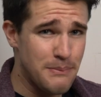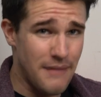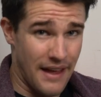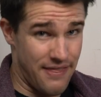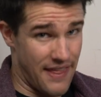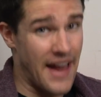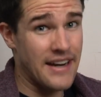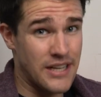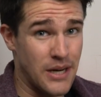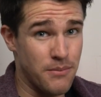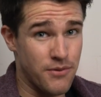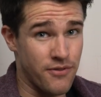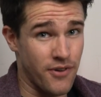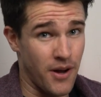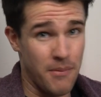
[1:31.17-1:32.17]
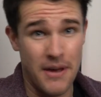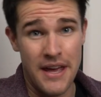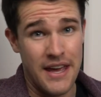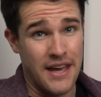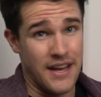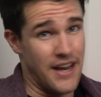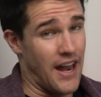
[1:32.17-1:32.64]
And that comes from
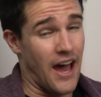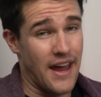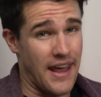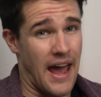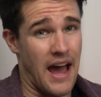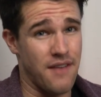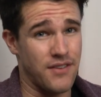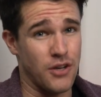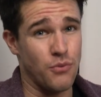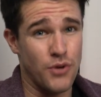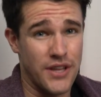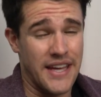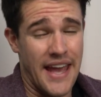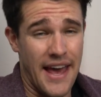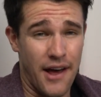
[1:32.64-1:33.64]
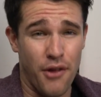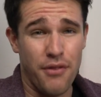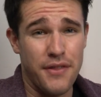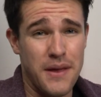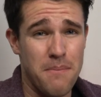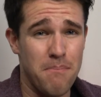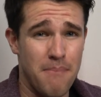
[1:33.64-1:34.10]
not having really
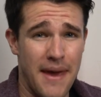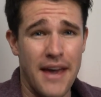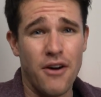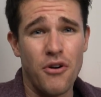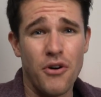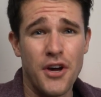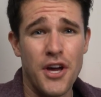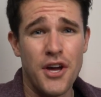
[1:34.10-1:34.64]
healthy male